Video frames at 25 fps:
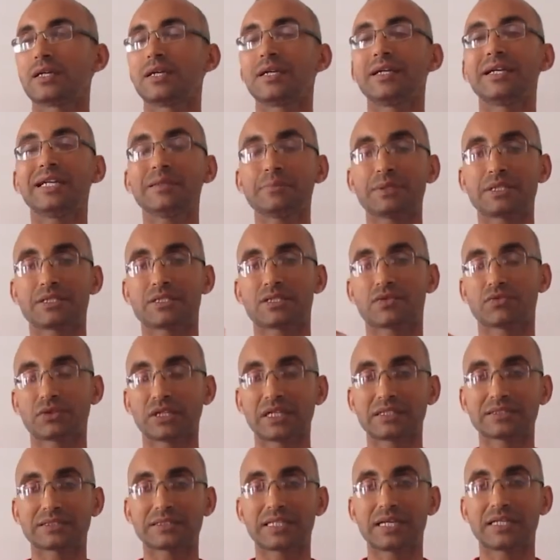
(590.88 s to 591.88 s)
limits, you
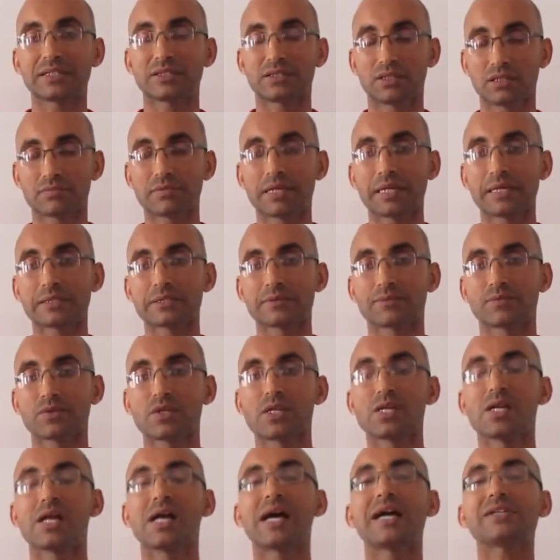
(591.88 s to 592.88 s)
can say, right.
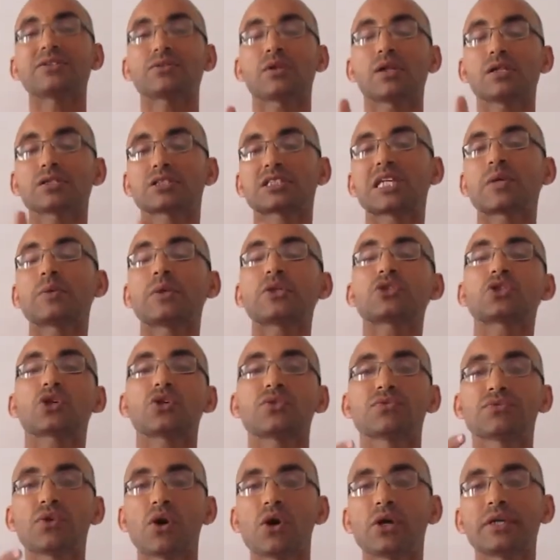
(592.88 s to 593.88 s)
And also it
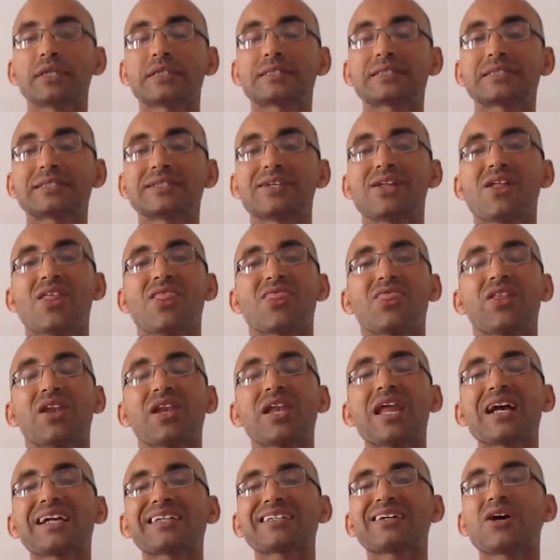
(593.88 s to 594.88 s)
avoids the
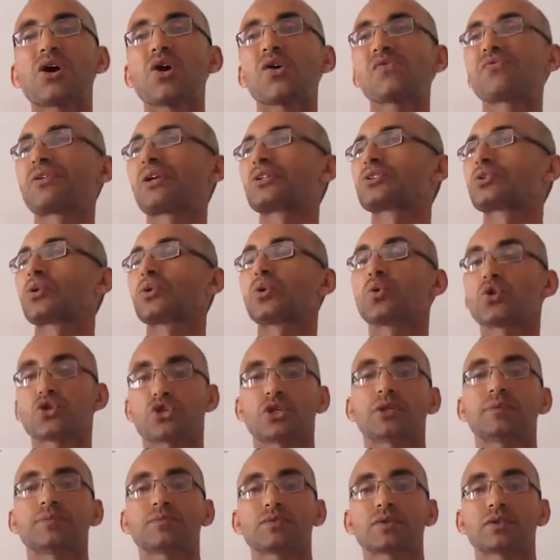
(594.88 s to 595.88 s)
lack of
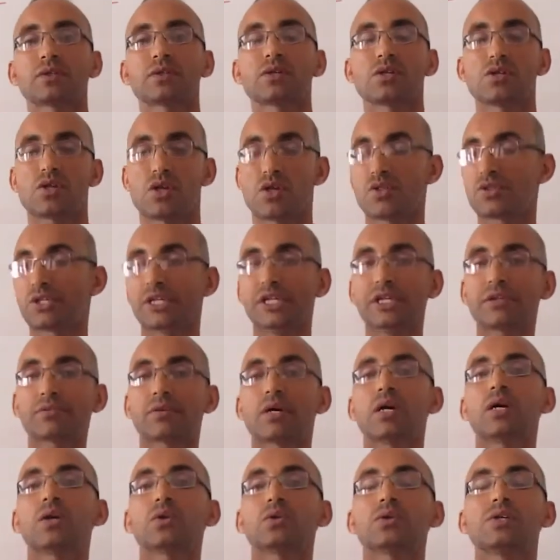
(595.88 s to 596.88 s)
resolution. The
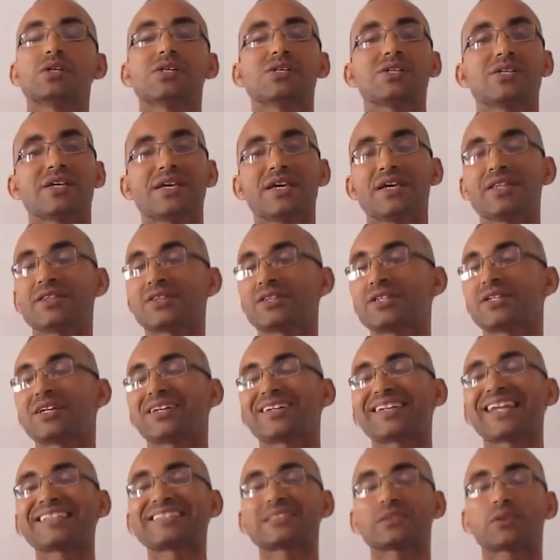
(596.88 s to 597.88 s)
hero in the
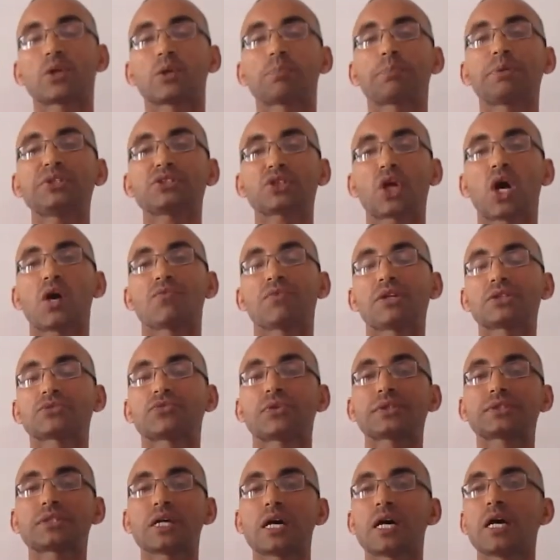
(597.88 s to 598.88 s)
classical piece of
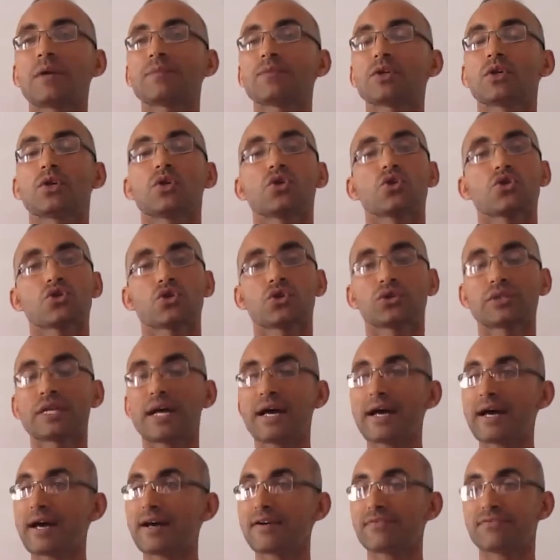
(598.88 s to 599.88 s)
literature should
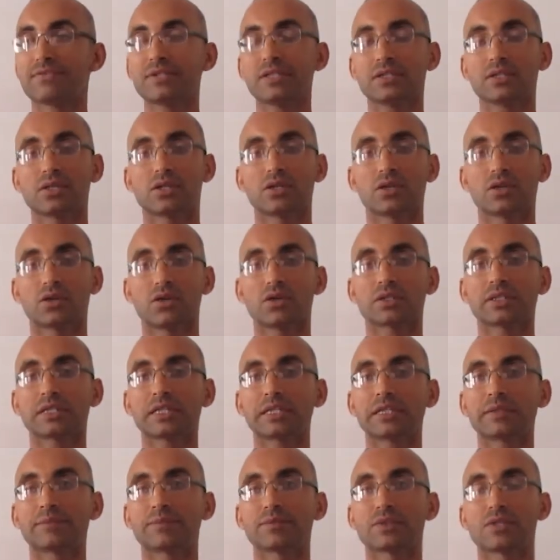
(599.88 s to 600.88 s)
have,
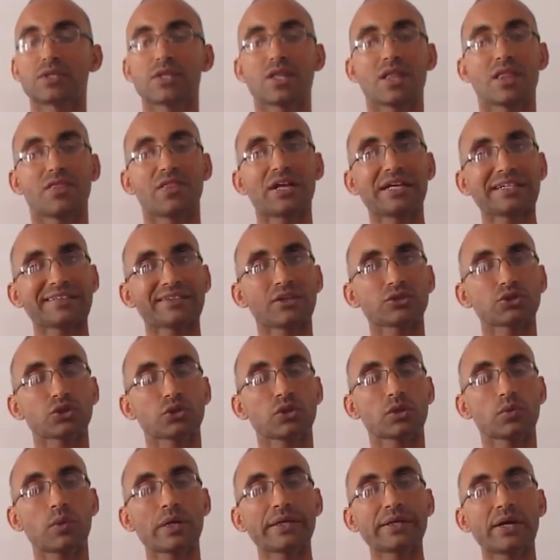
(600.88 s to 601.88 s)
that
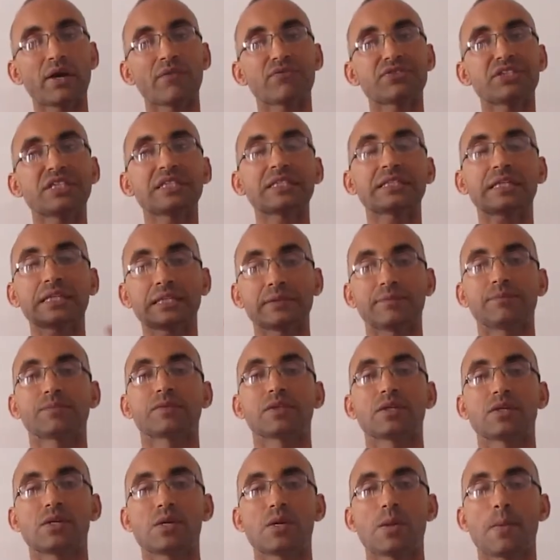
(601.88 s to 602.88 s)
logical way of
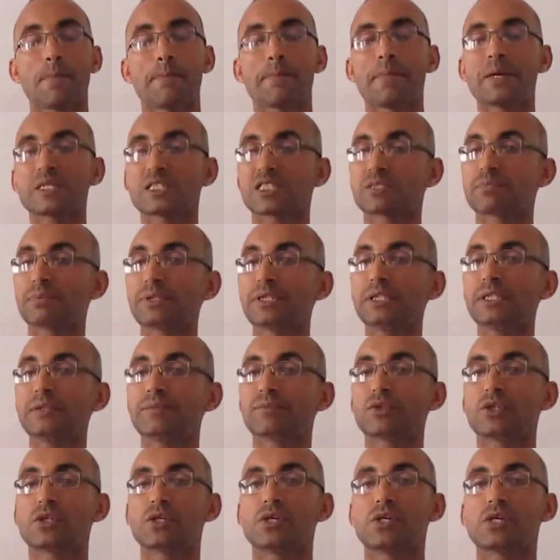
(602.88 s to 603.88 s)
thinking must
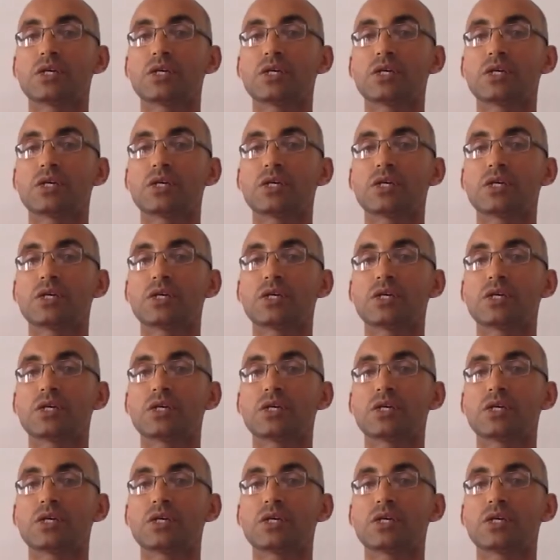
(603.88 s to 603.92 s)
be,